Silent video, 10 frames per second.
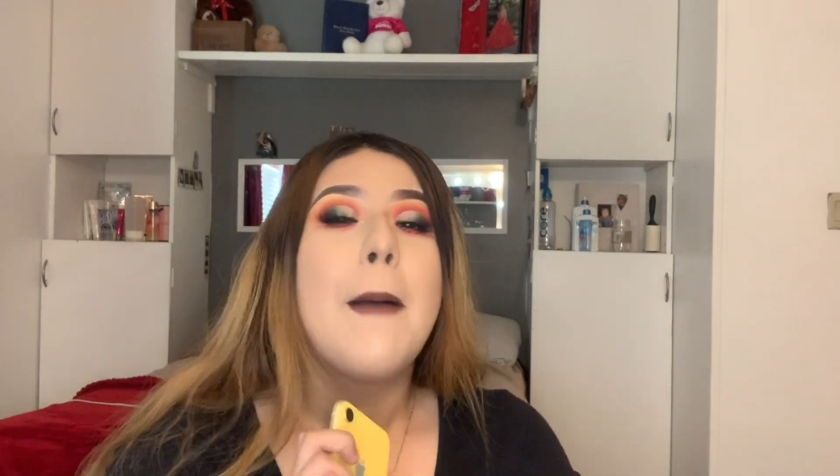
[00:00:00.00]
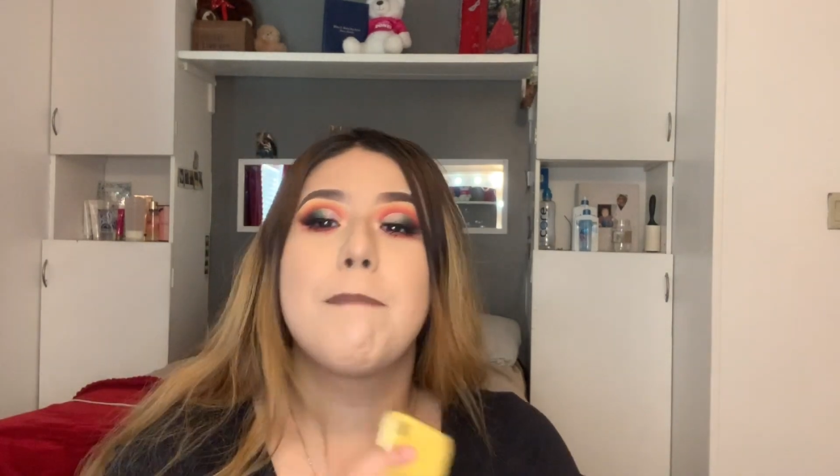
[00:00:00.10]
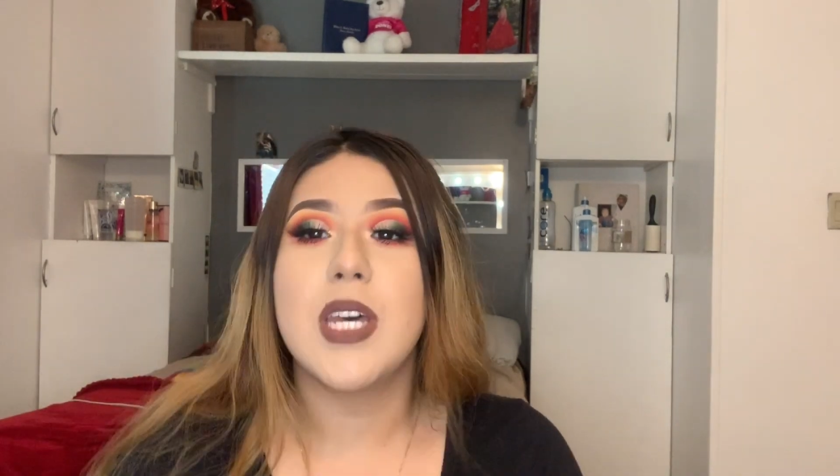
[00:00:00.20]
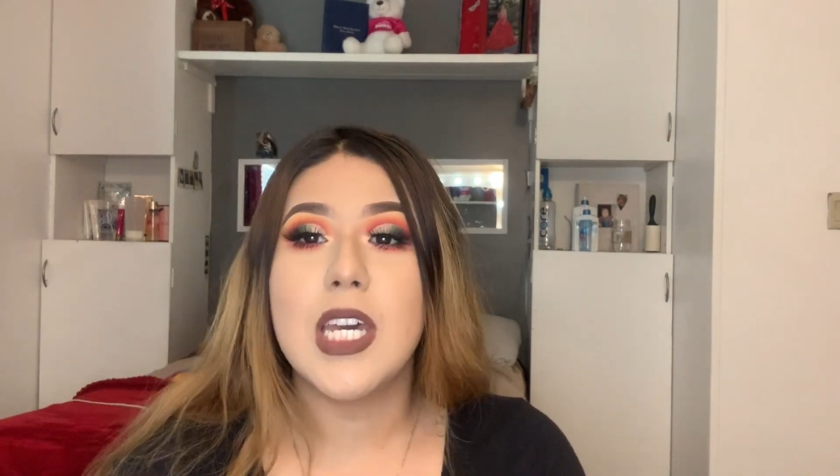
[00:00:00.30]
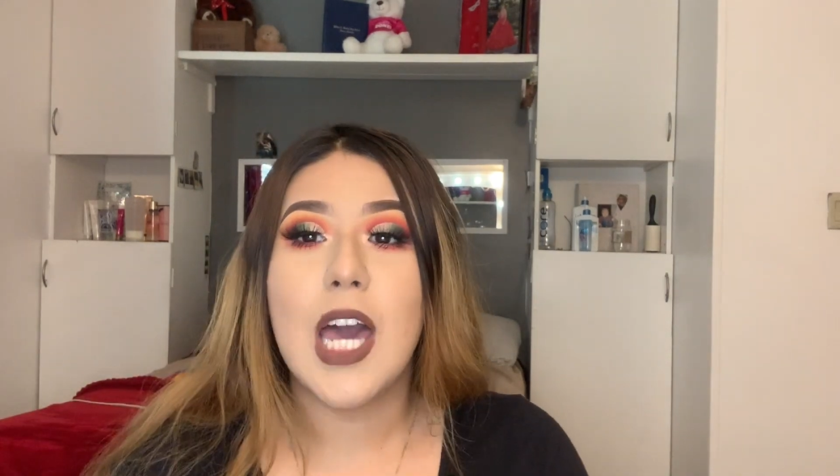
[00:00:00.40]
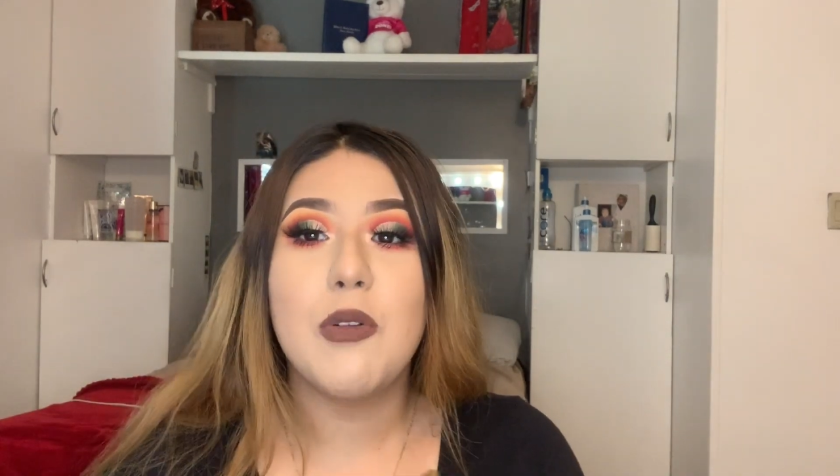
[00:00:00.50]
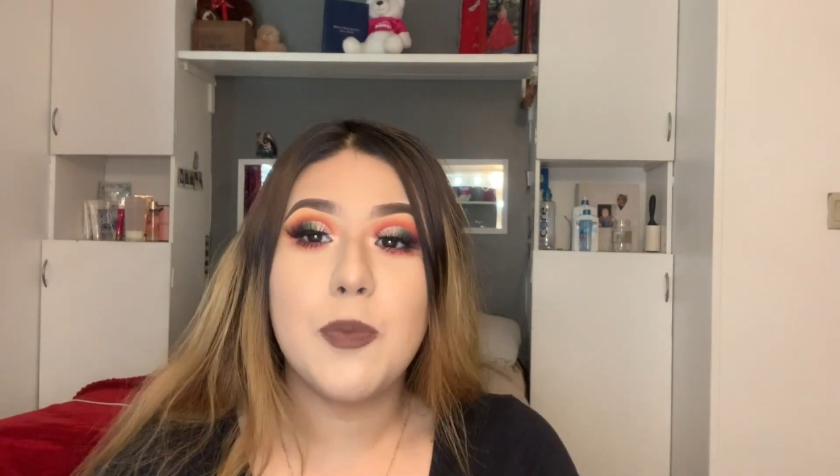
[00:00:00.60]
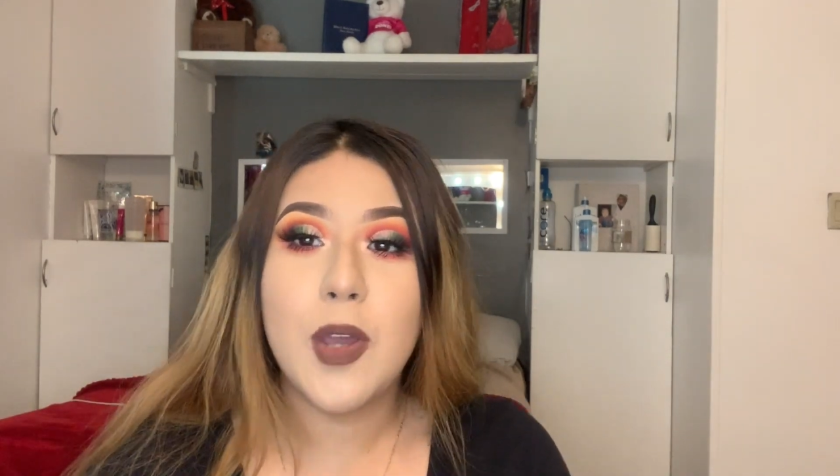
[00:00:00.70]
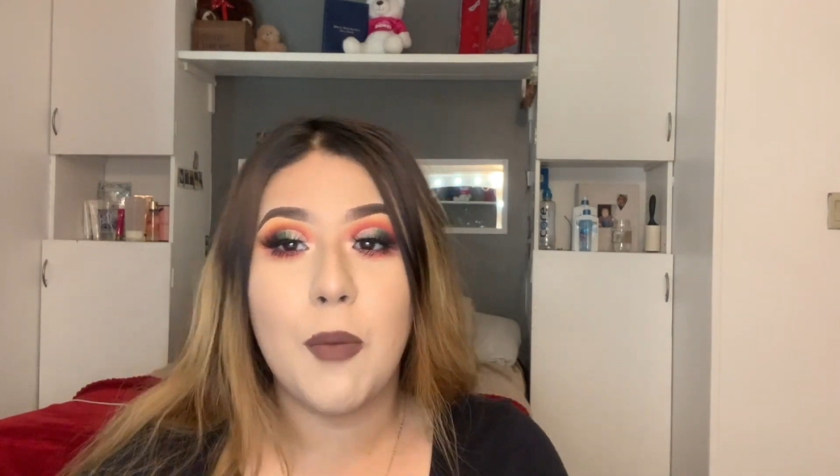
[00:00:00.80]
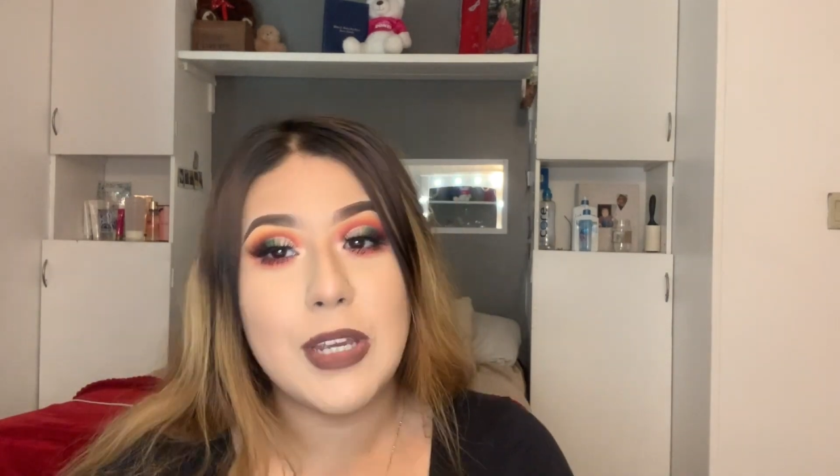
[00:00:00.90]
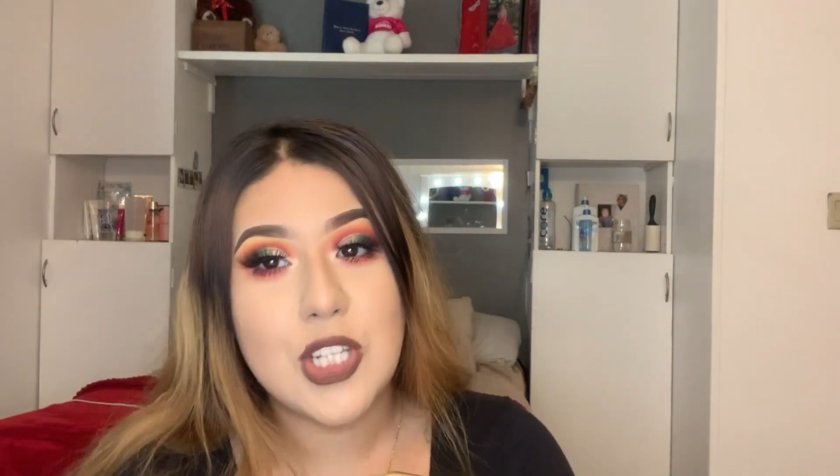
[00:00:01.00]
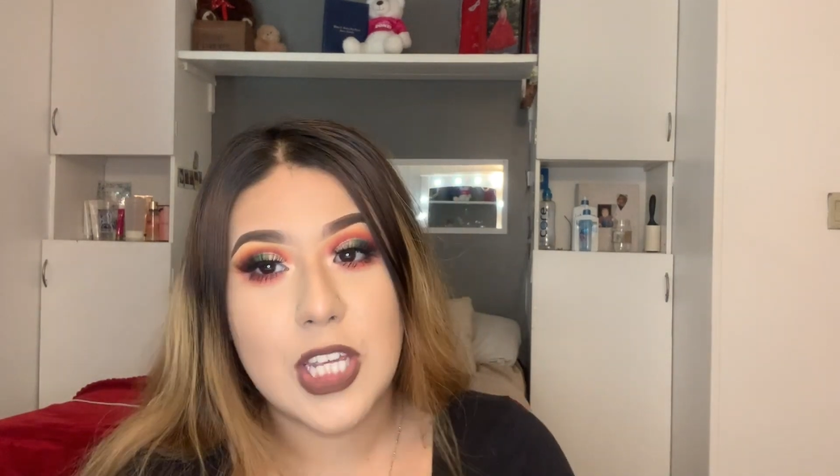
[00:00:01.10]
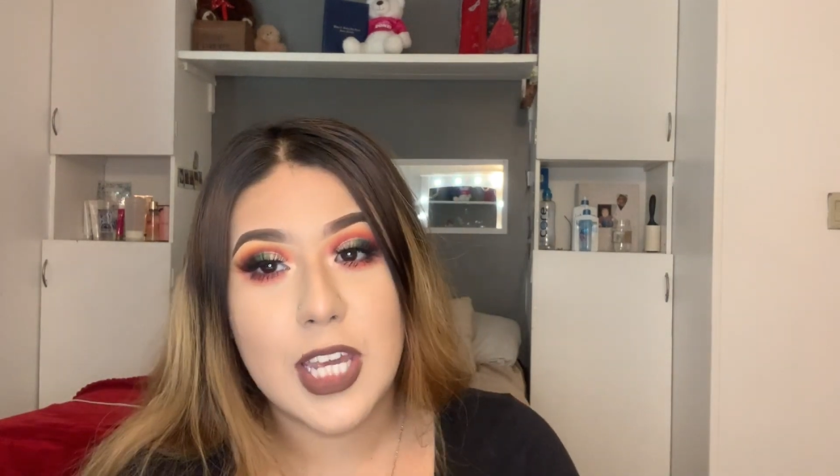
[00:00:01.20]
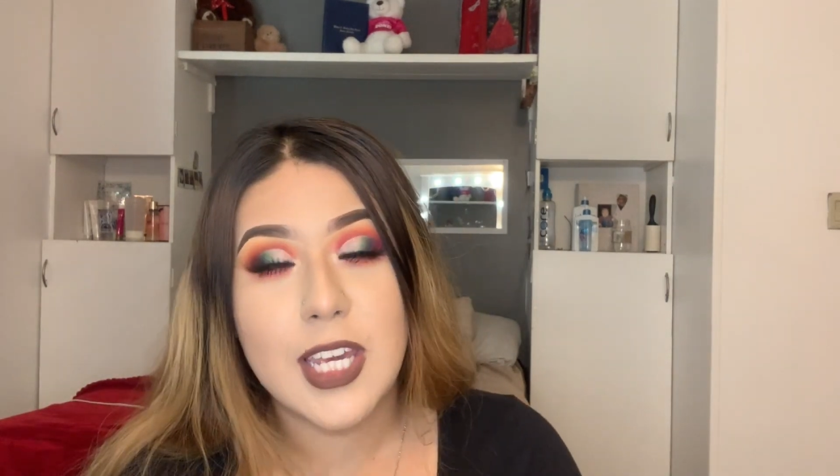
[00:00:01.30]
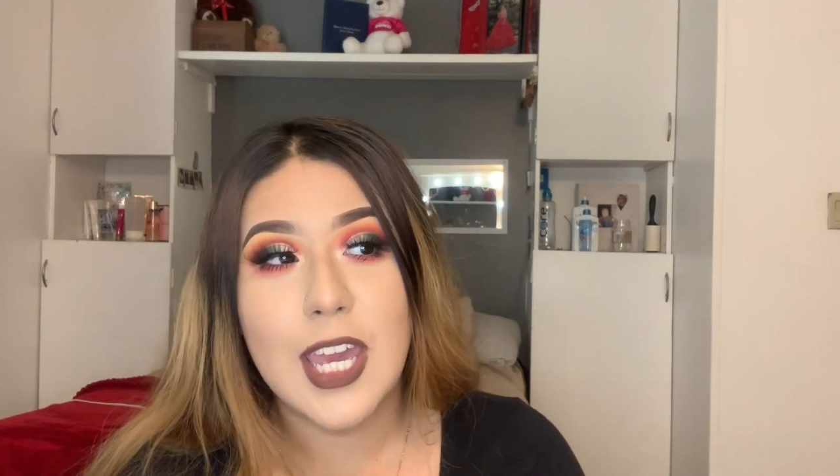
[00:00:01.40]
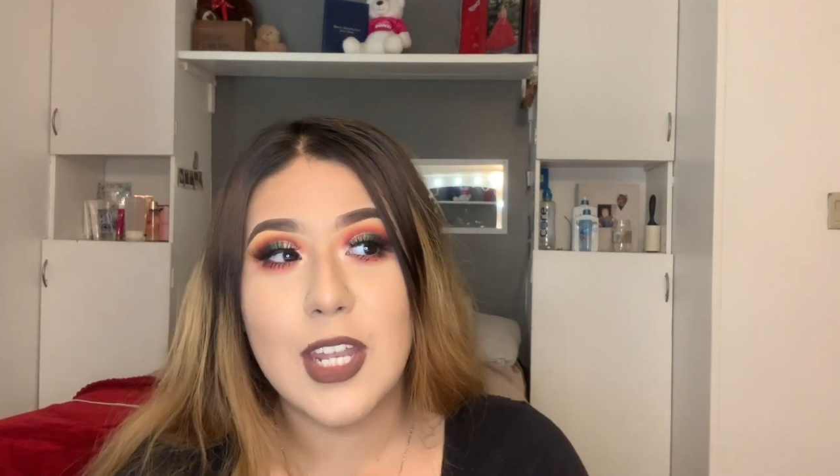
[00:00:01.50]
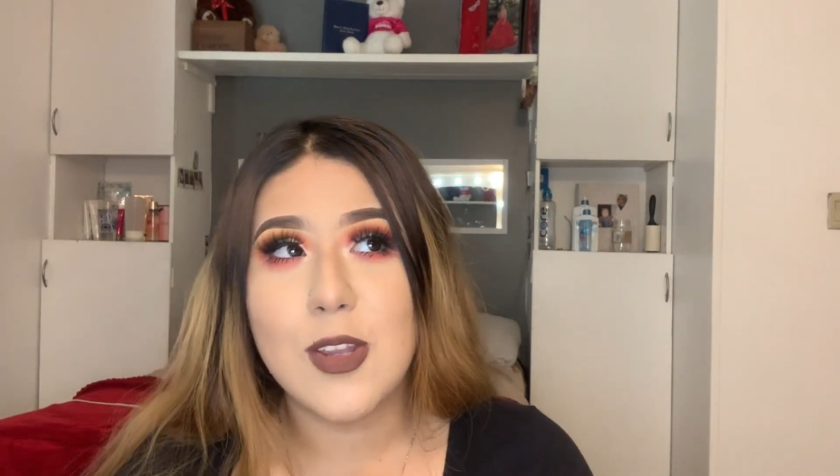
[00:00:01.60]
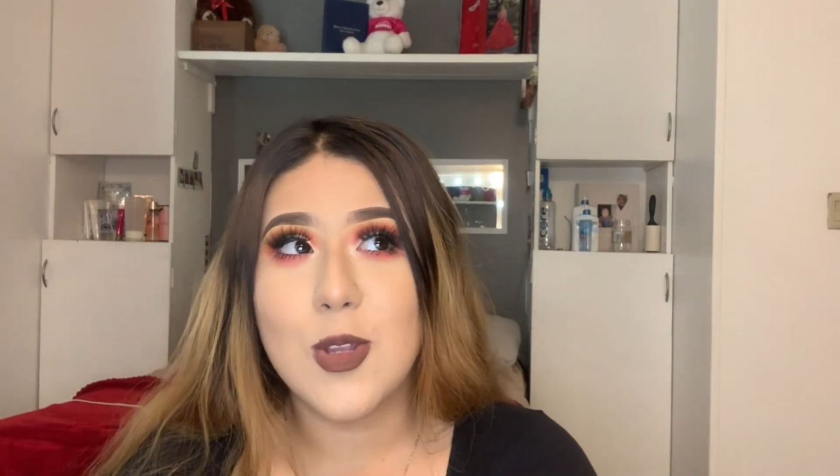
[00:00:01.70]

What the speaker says: But I will be on my shit again.